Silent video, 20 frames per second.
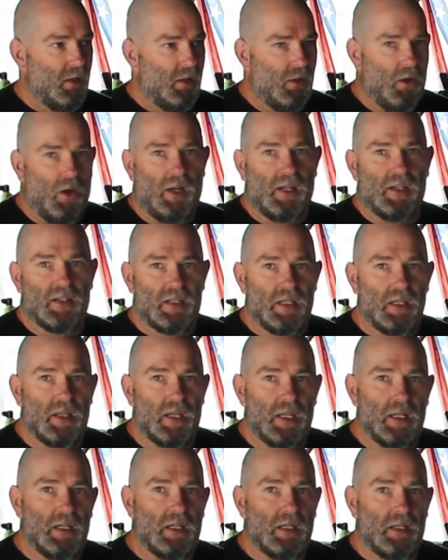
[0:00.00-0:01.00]
I can see
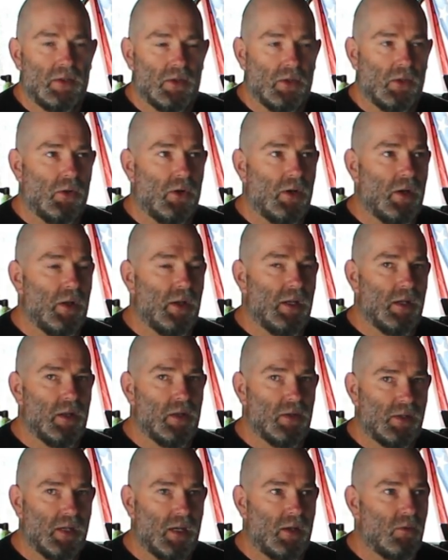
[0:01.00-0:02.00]
the light at the end of
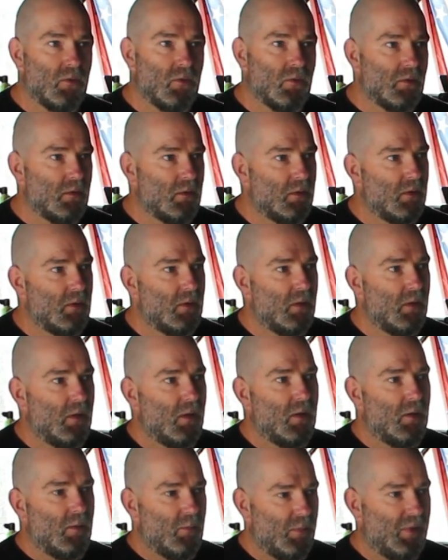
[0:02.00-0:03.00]
the tunnel,
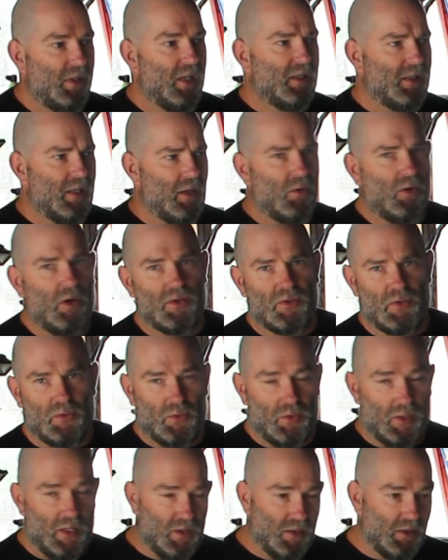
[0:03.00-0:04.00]
but that tunnel goes onto
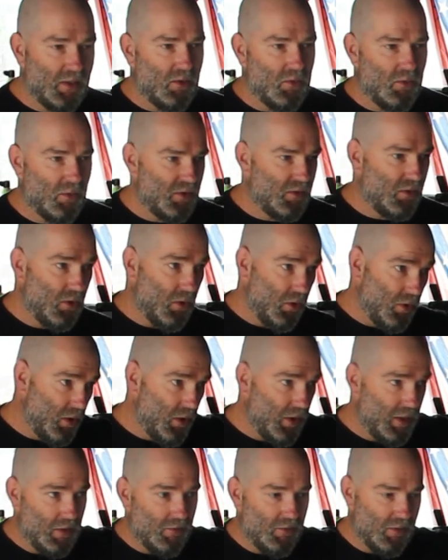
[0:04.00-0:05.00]
another tunnel that's got a light at
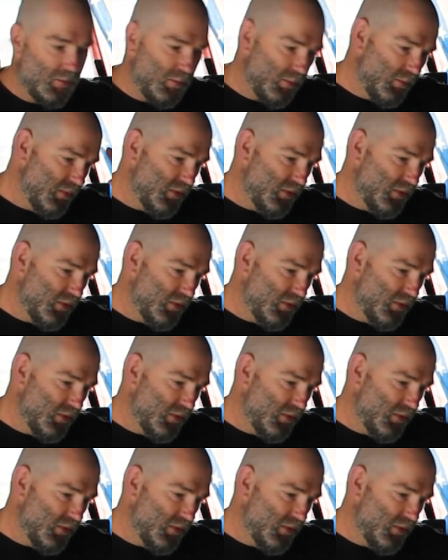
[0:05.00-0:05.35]
the end of it.